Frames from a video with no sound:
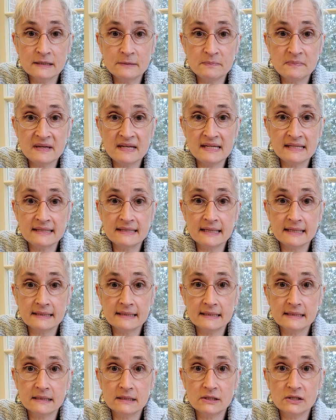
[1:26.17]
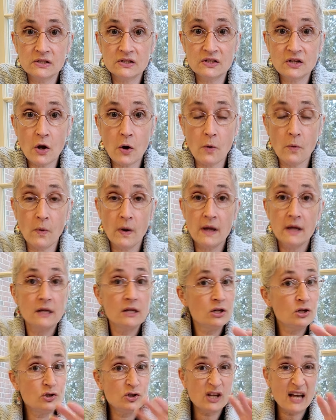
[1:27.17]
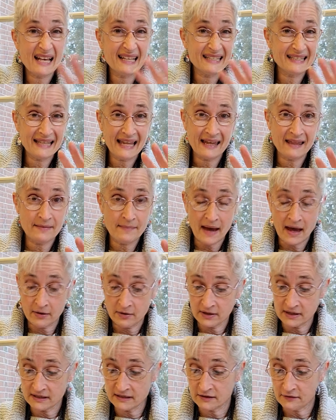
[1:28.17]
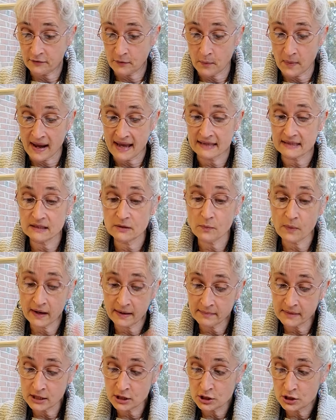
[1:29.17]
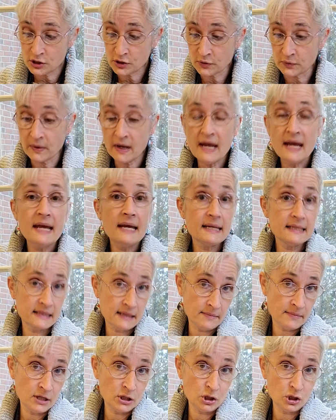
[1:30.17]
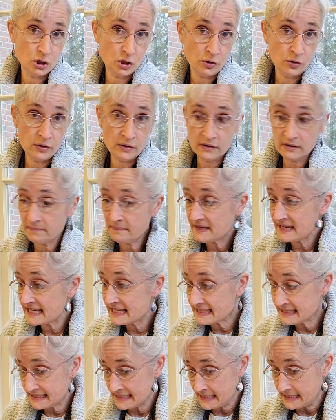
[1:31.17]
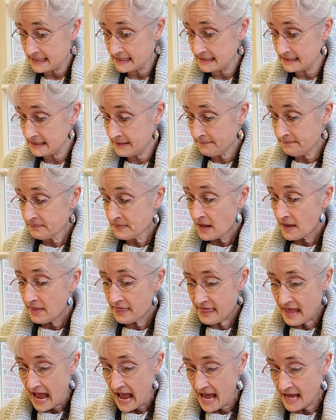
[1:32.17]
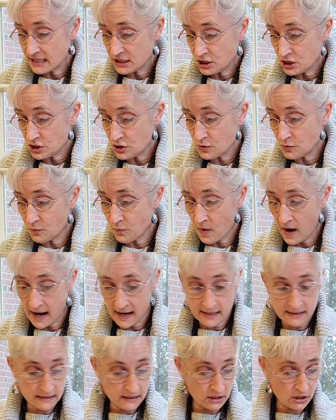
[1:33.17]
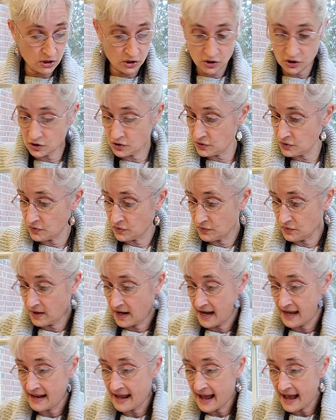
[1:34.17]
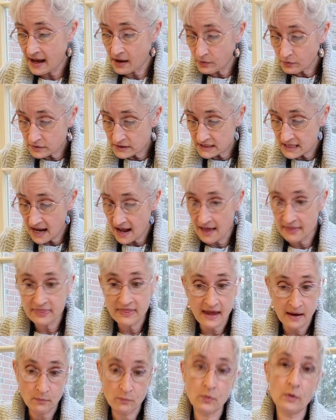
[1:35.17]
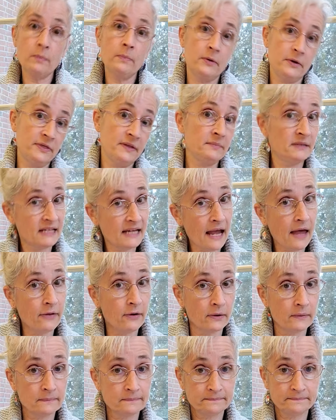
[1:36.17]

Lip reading: pieces. So you just lay them out in a different way. So what I'm going to do is I'm going to show you the pieces that you want to cut out, and then we'll put them together.